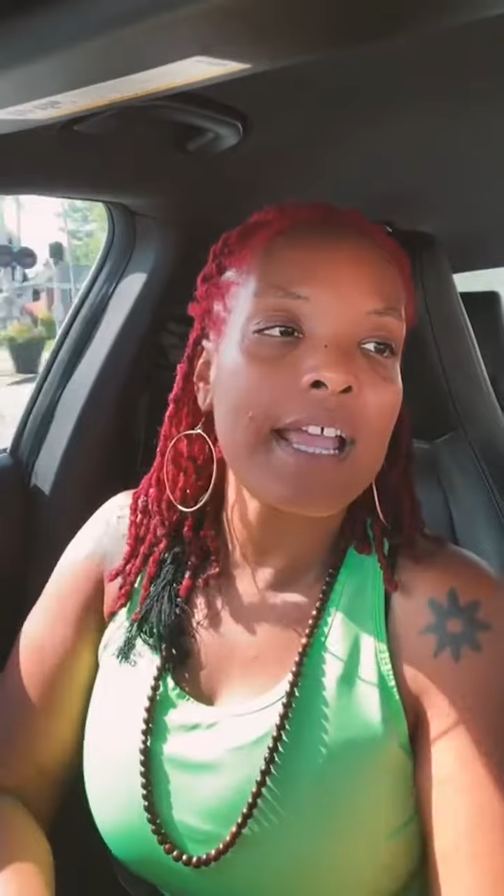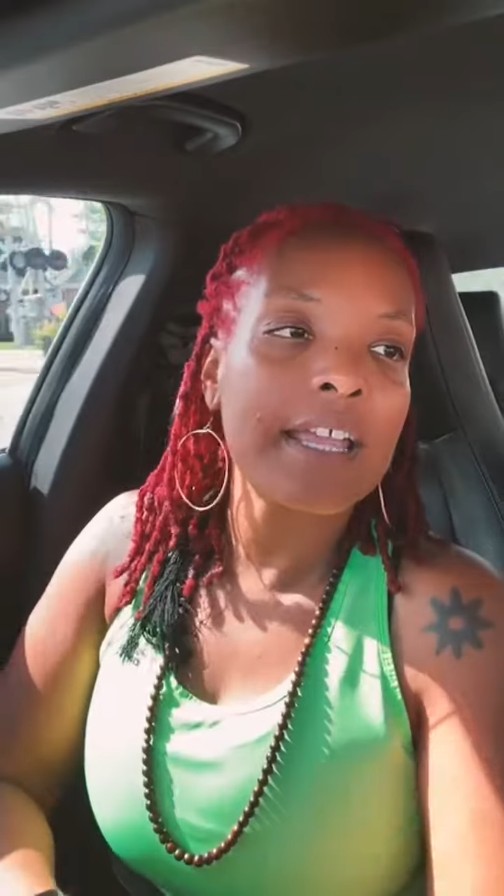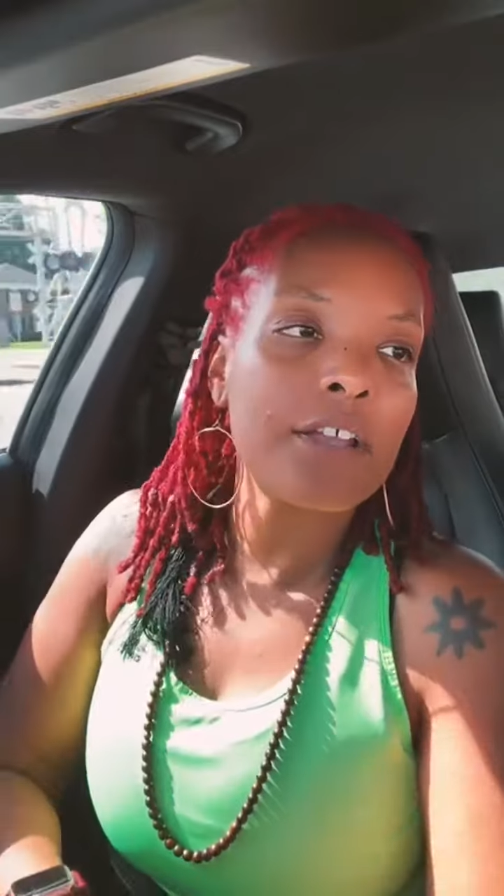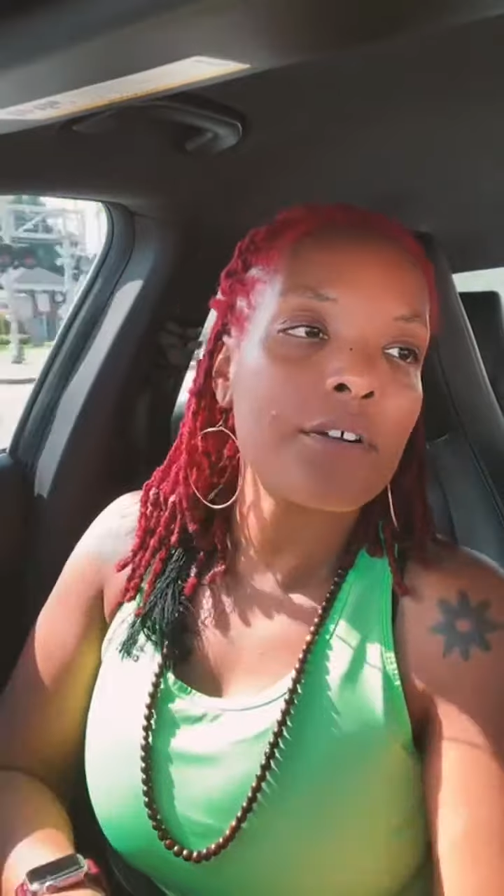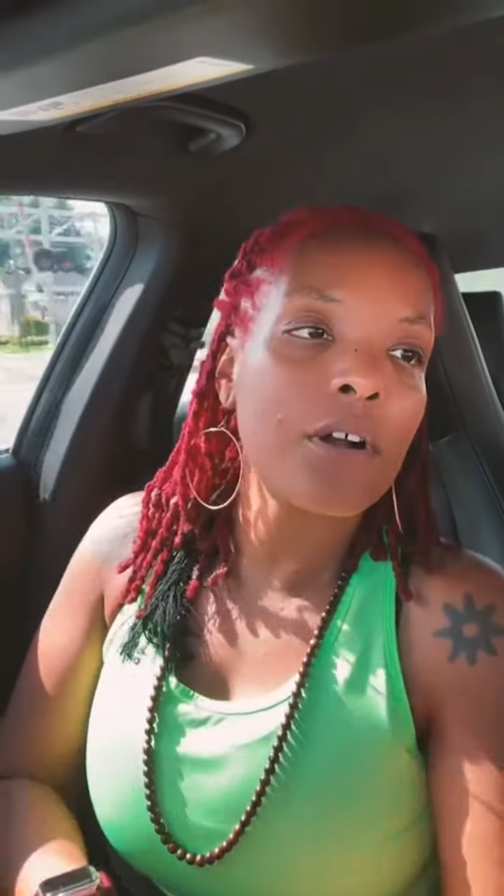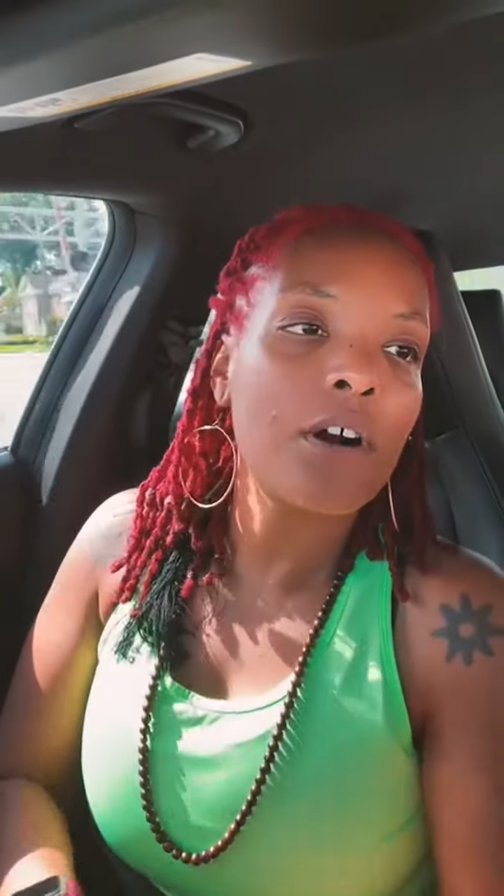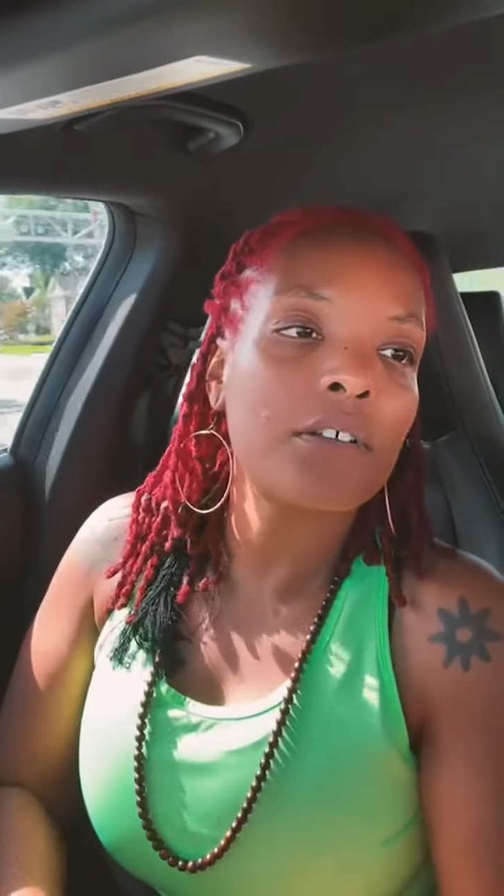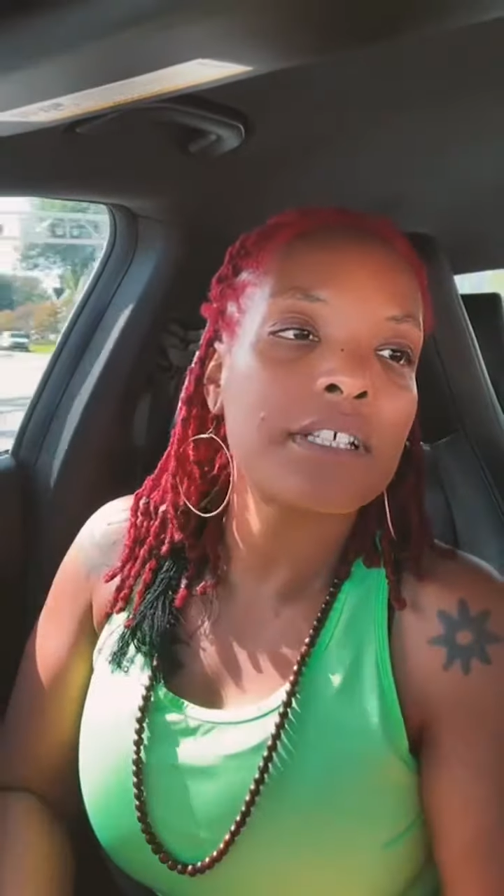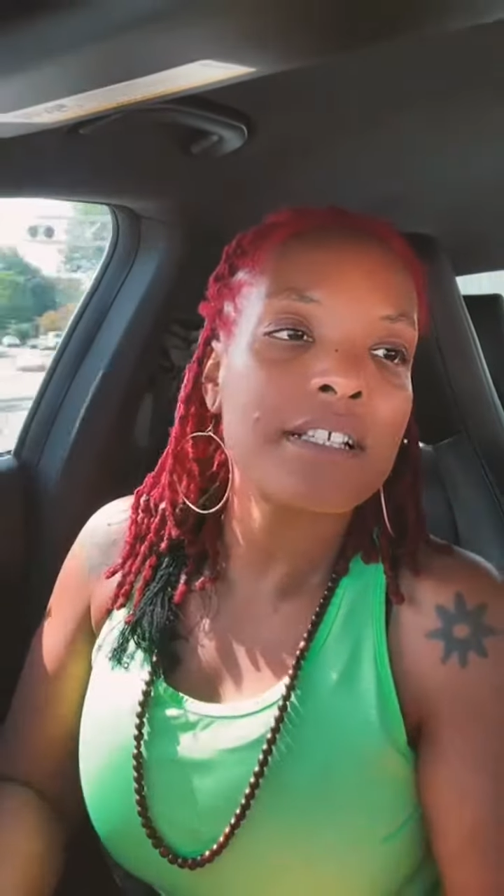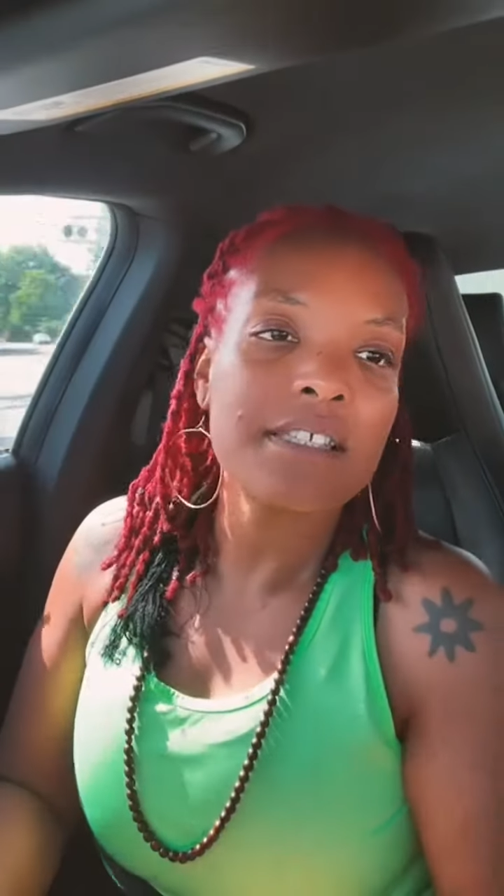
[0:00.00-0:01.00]
anger,
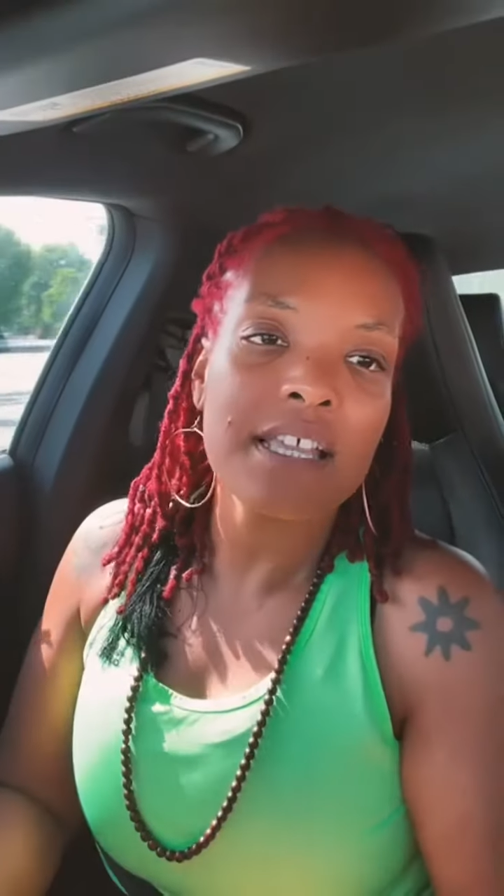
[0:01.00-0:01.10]
all these